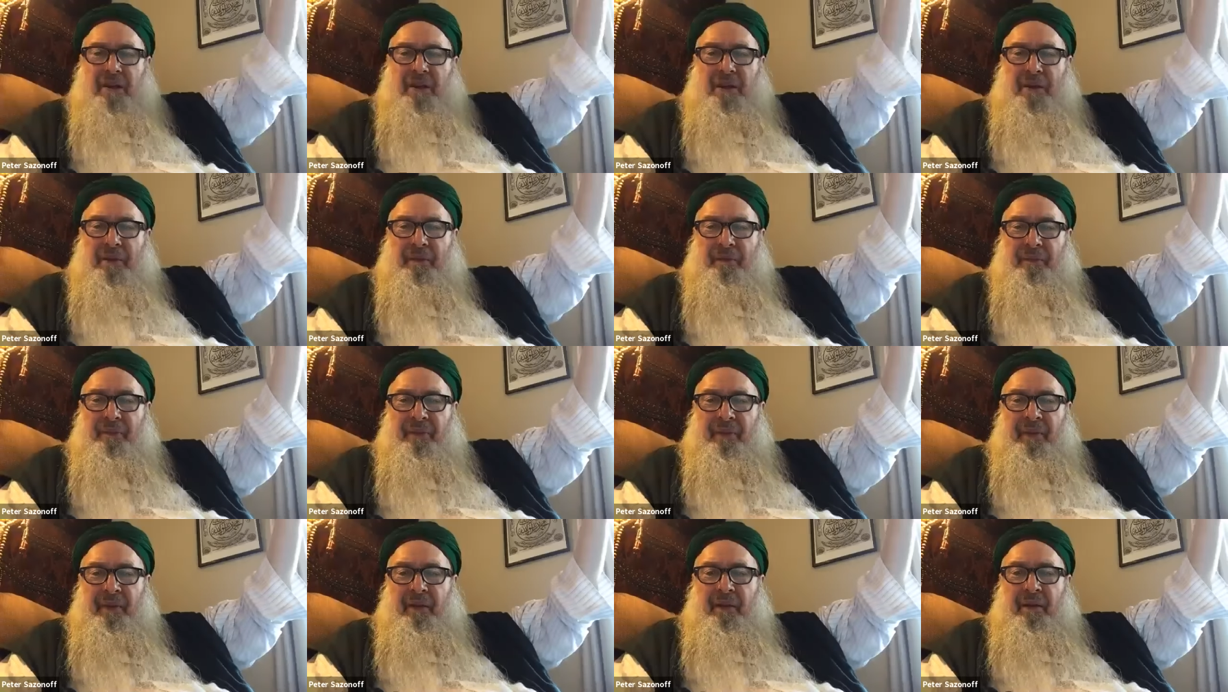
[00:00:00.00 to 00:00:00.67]
it.
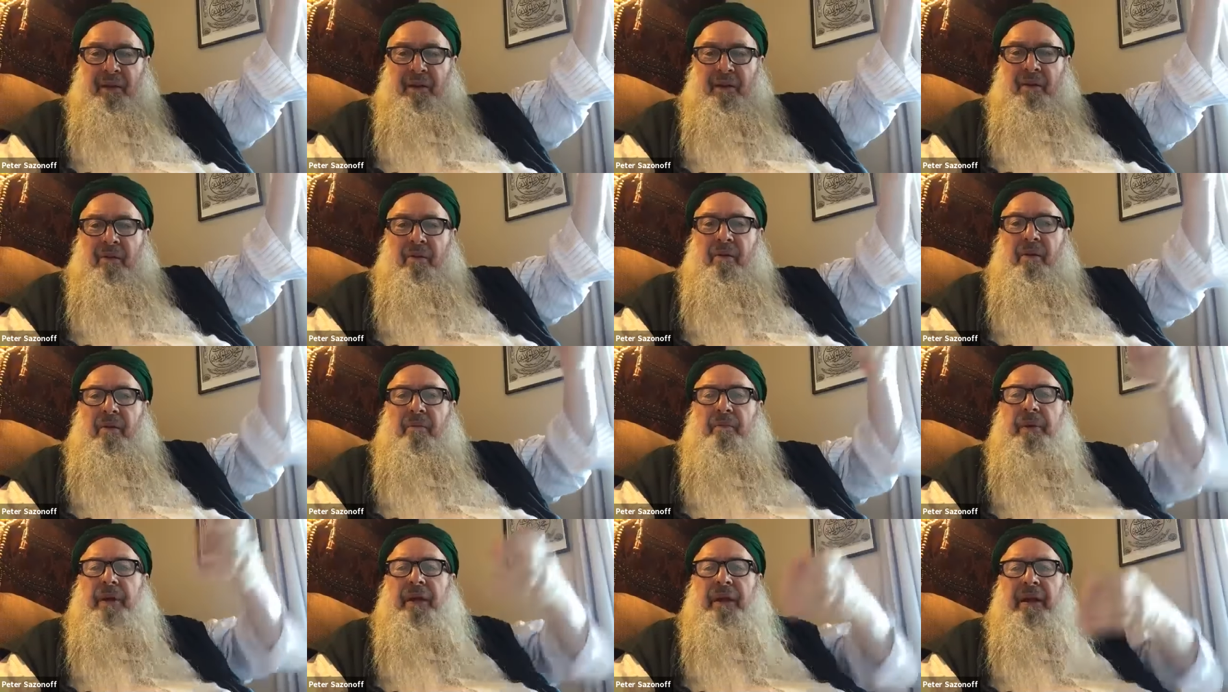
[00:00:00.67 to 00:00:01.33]

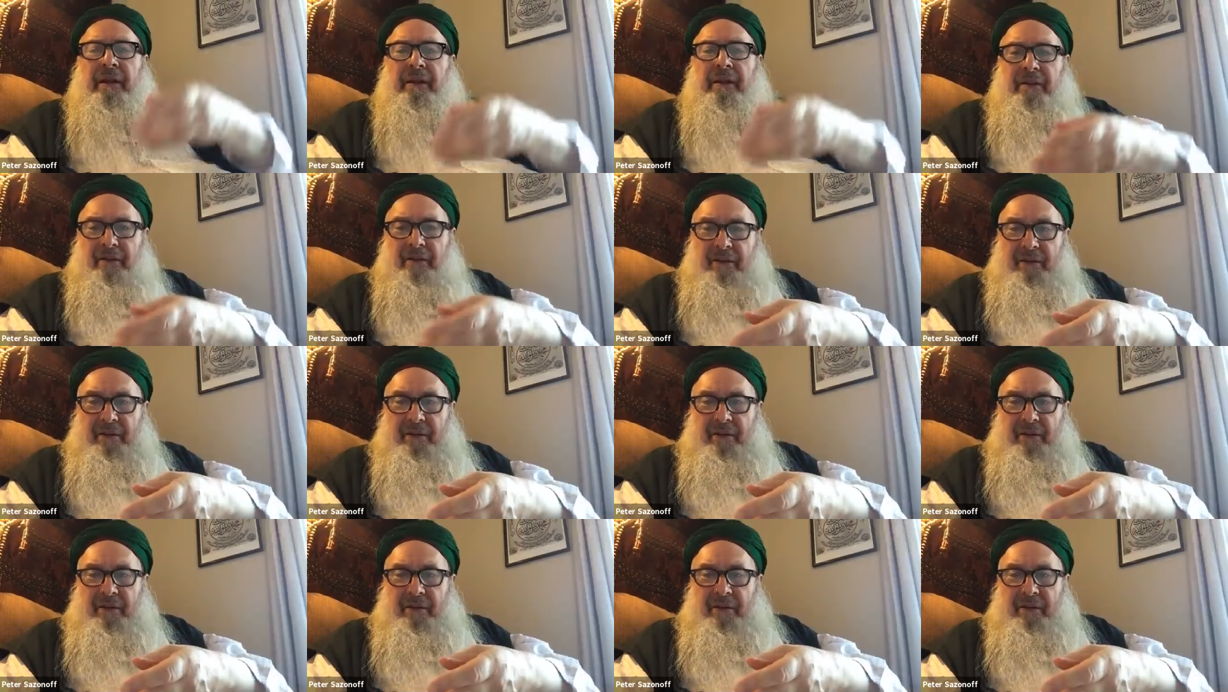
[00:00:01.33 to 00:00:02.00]
We're
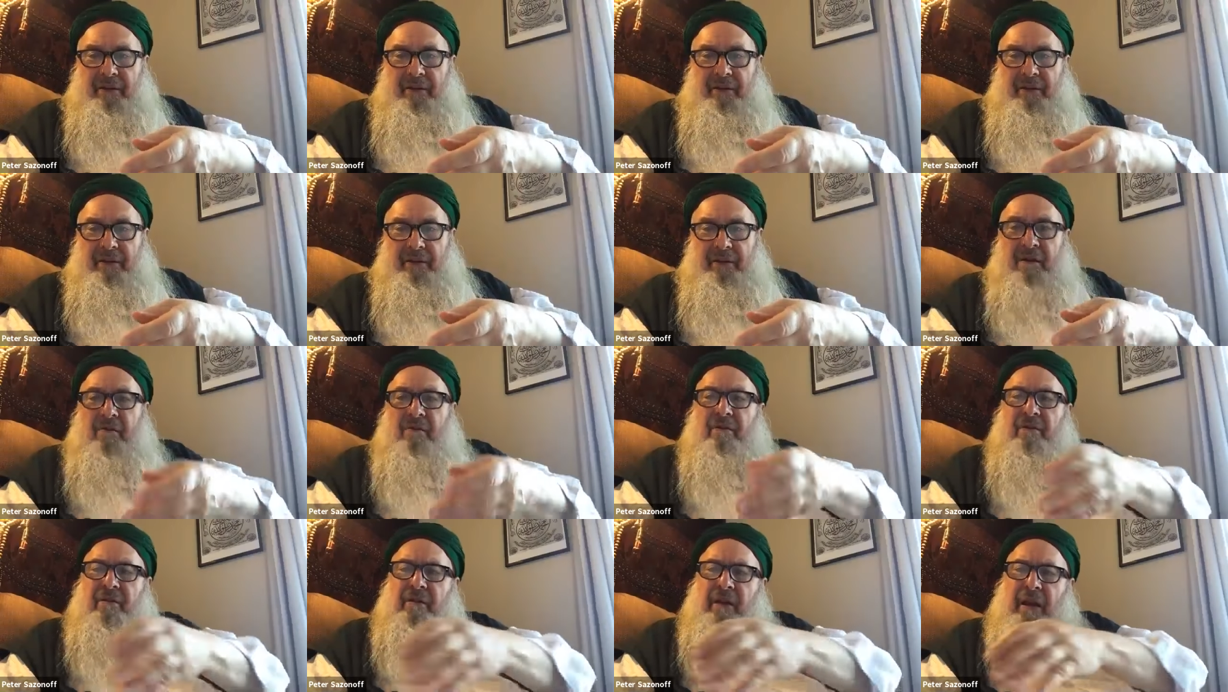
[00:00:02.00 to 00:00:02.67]
beginners.
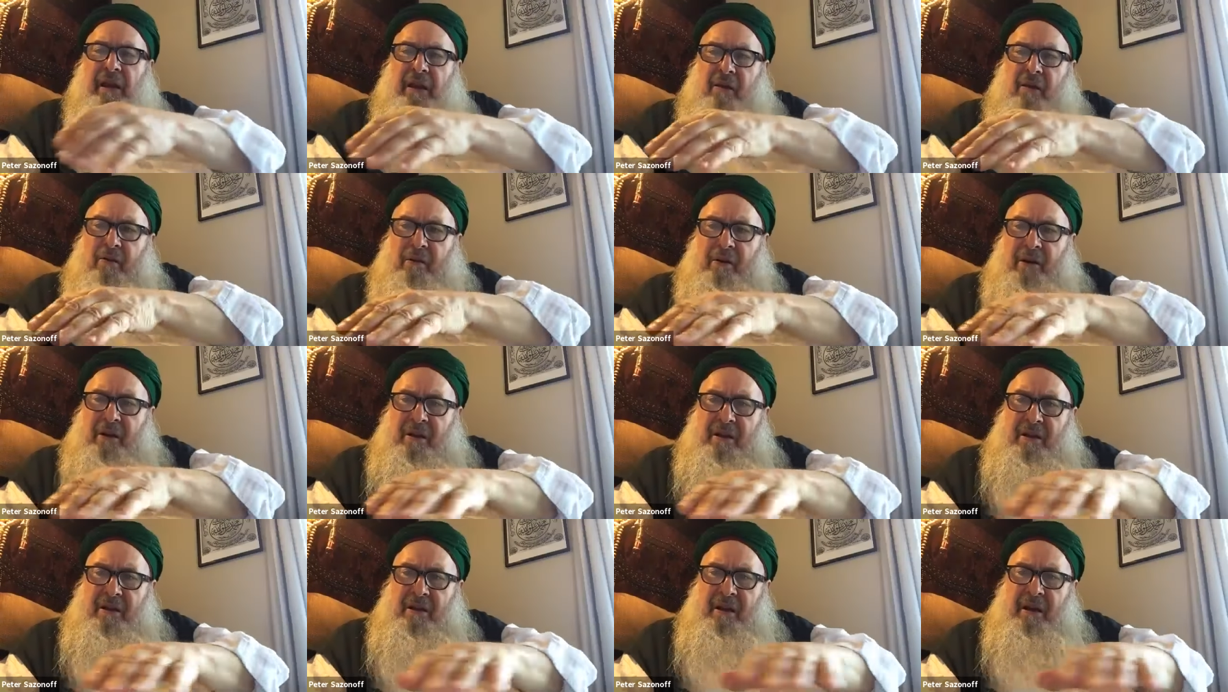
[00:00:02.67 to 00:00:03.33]
We're saying
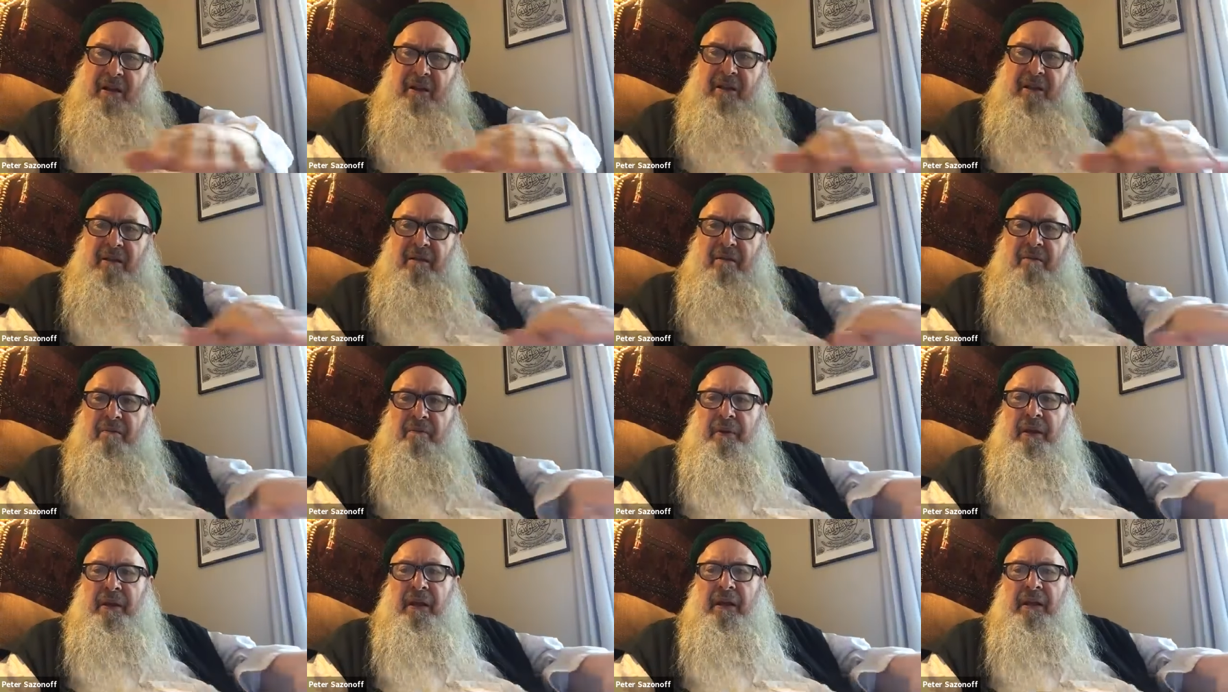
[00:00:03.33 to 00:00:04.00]
only at
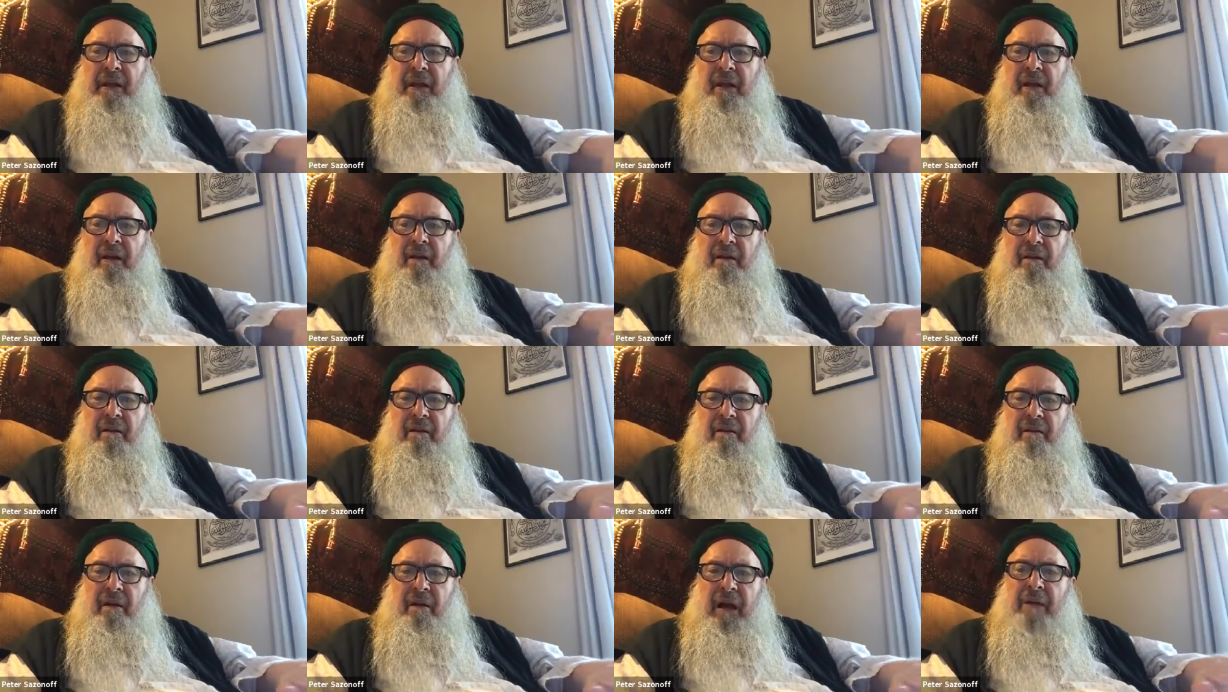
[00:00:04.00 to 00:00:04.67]
the beginning.
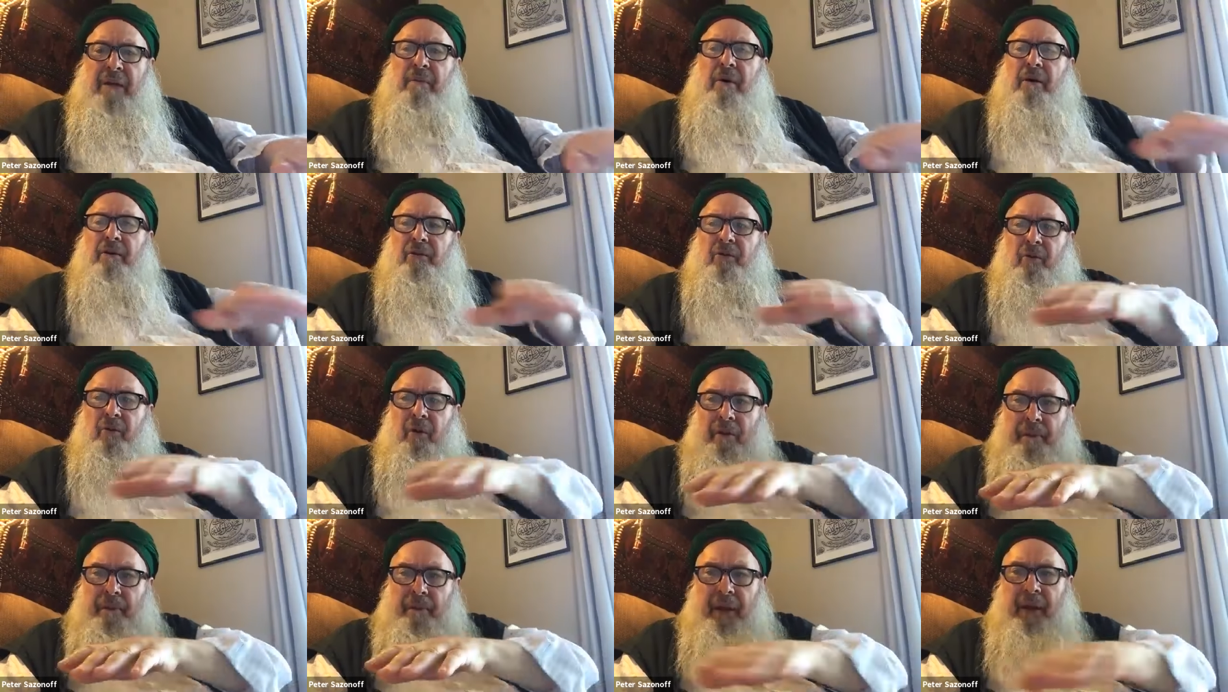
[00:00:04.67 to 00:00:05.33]
I'm
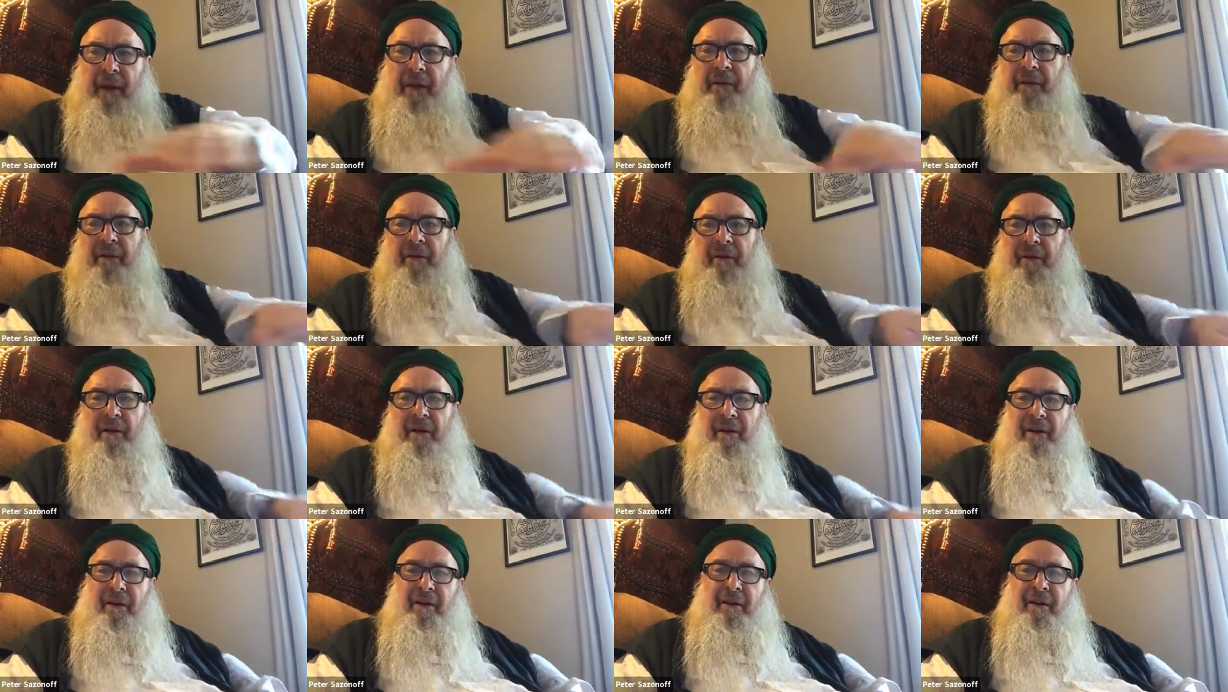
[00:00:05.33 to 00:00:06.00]
also a beginner.